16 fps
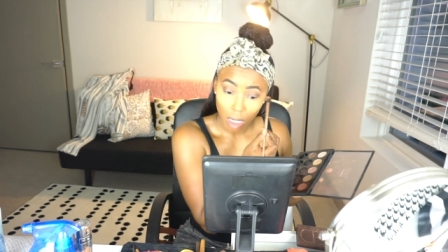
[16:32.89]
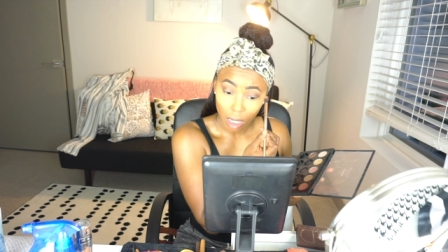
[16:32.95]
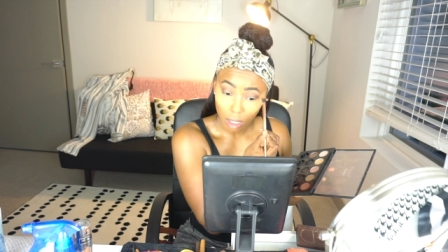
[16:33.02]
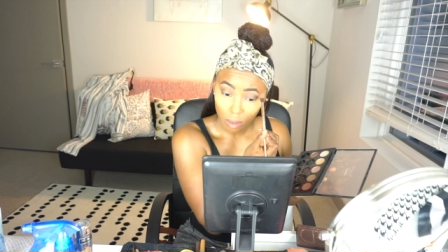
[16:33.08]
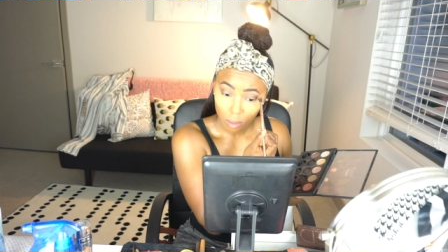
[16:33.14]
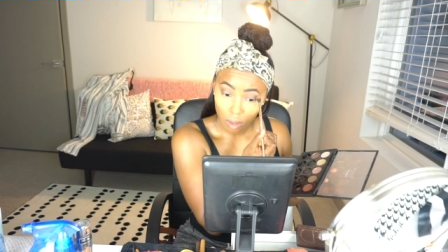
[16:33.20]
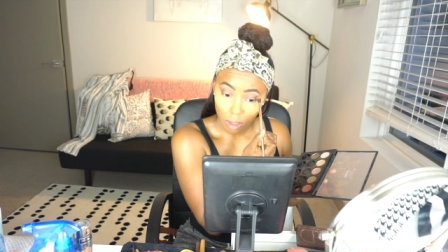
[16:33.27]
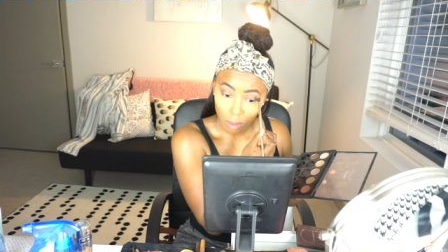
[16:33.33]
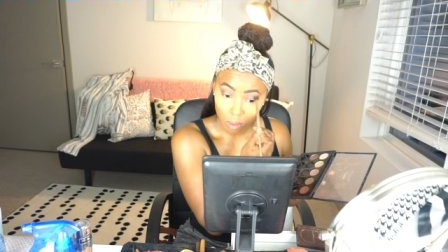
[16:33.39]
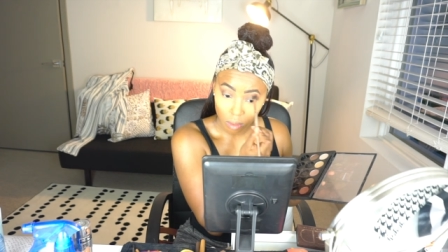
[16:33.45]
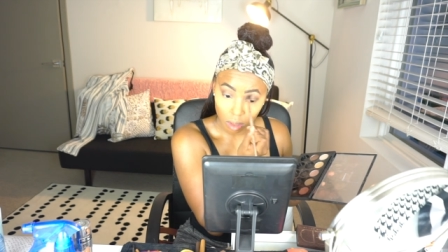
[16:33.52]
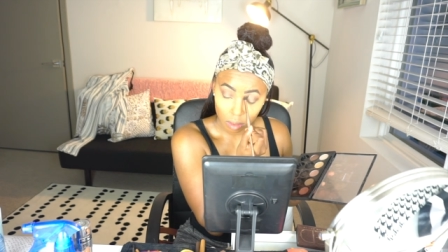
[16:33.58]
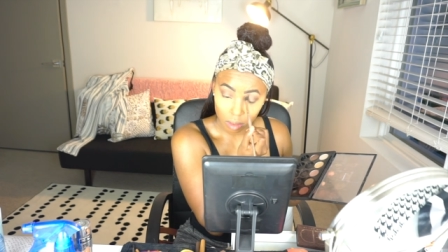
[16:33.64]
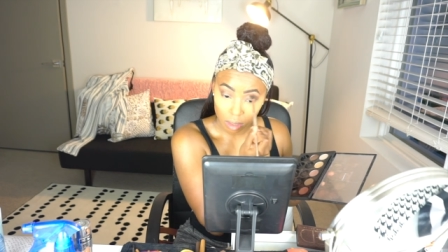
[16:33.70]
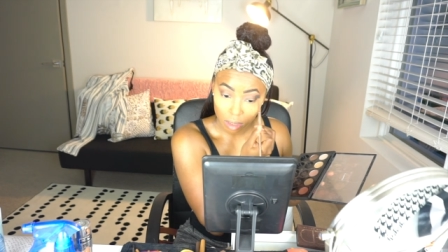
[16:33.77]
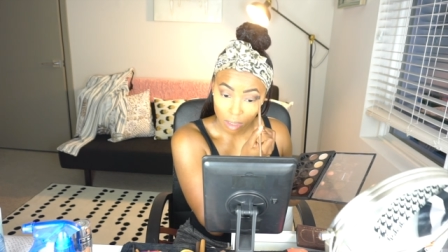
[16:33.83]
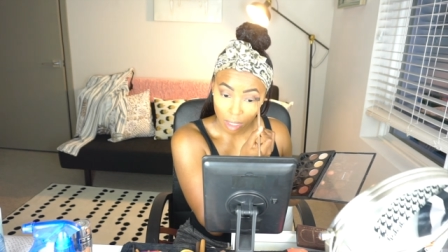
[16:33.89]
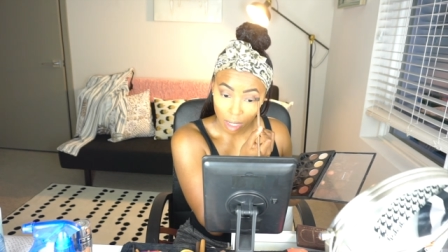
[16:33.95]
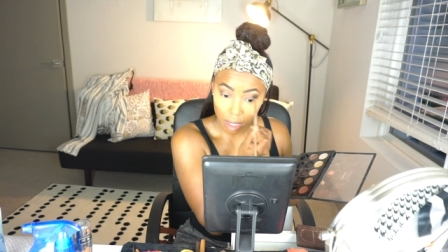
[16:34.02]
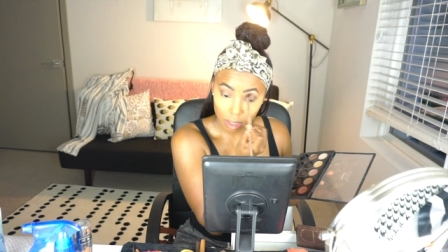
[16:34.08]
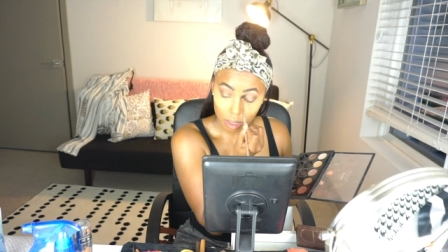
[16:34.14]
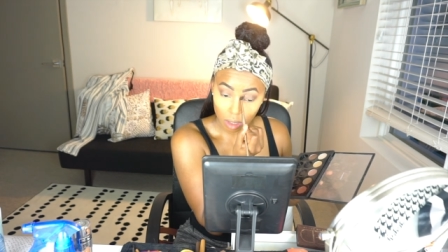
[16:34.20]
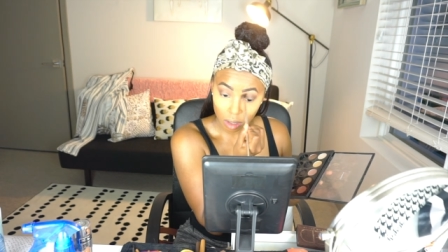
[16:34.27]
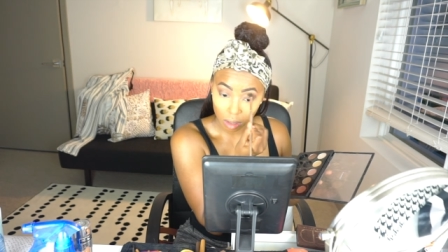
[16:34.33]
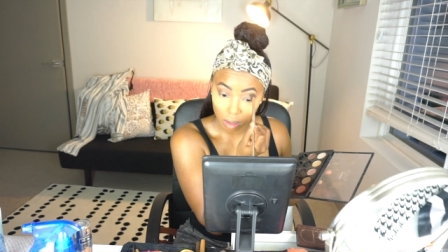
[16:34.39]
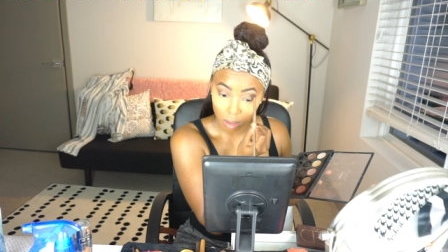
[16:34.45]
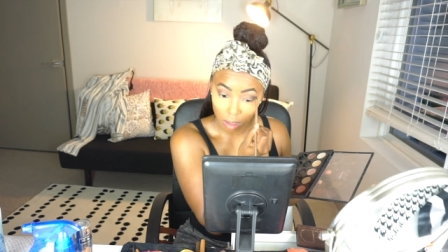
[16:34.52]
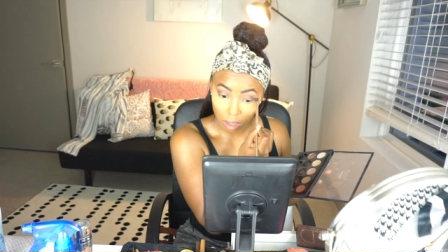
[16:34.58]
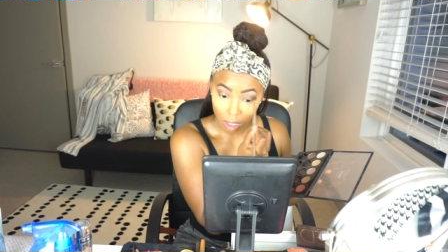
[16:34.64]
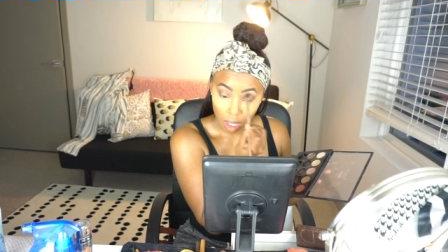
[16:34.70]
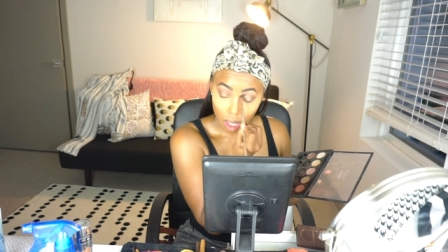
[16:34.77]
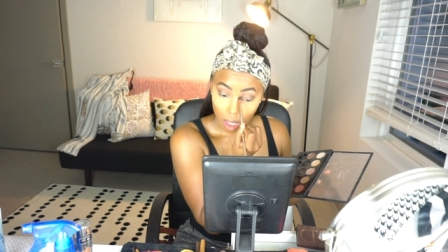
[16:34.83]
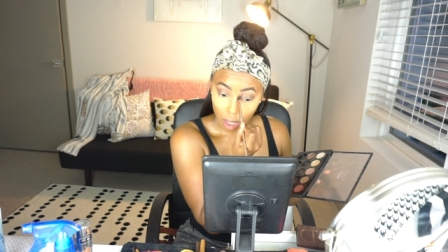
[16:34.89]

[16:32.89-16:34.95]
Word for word: I don't know who else is in that song.